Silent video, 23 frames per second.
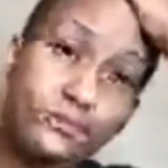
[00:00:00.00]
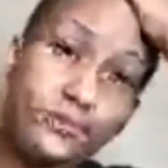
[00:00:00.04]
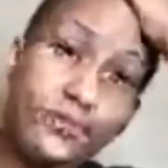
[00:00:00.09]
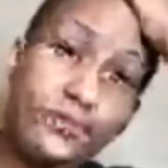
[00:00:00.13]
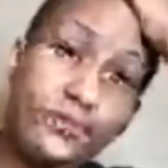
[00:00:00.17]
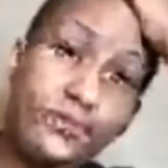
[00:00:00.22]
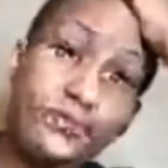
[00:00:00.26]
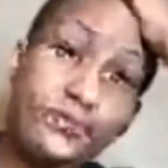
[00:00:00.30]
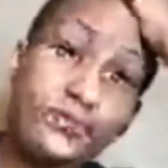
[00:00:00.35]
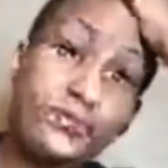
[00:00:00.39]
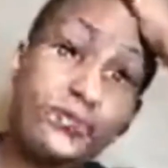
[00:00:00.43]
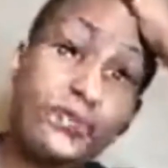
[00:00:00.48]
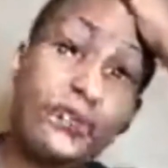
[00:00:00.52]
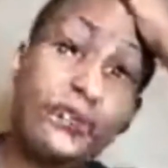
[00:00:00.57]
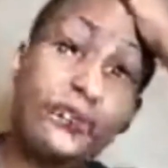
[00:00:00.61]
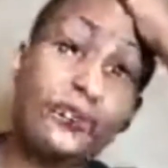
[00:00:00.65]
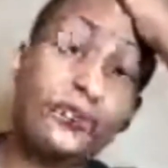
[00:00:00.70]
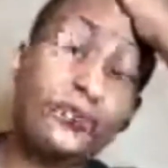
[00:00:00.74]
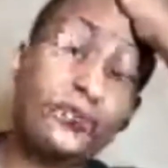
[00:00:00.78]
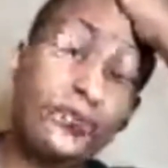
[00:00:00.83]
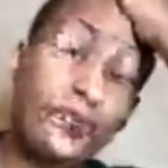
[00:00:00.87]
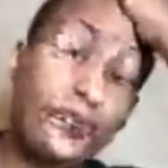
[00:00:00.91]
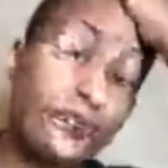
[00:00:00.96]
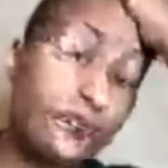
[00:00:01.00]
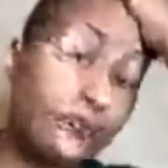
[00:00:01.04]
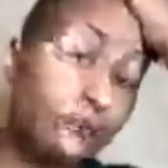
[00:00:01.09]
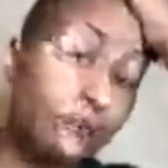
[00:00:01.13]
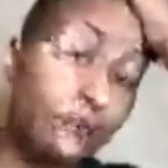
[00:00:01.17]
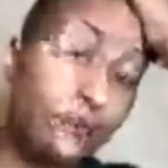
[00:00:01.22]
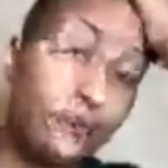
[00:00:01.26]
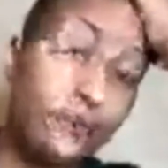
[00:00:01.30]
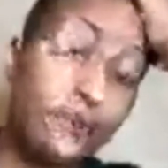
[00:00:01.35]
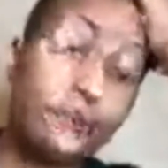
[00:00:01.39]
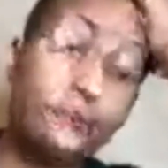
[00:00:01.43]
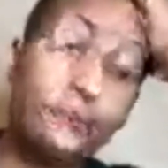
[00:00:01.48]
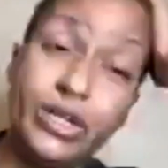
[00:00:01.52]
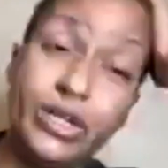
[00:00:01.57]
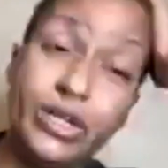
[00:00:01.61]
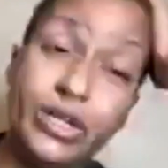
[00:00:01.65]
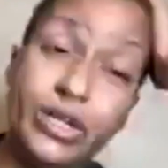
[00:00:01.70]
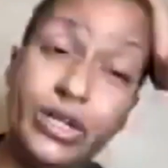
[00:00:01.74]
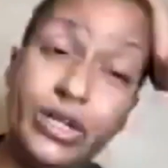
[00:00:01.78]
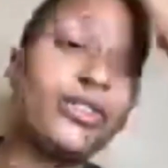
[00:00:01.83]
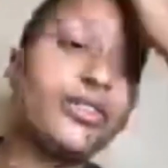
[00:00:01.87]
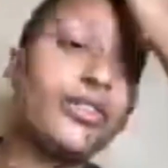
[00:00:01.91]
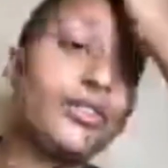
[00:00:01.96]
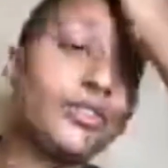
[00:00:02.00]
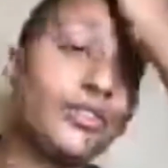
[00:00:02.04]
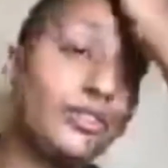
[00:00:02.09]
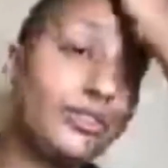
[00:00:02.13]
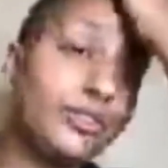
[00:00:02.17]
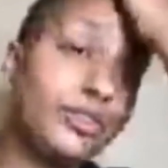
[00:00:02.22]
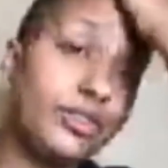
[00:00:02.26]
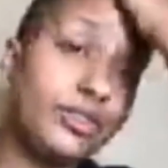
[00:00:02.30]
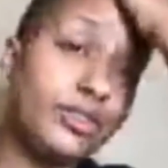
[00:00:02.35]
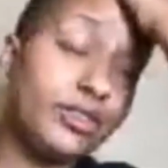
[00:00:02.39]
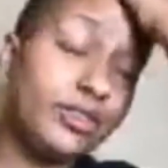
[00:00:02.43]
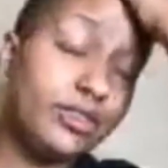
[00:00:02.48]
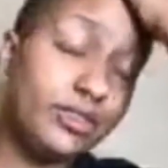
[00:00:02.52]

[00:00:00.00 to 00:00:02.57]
I'm very scared and I am worried about her.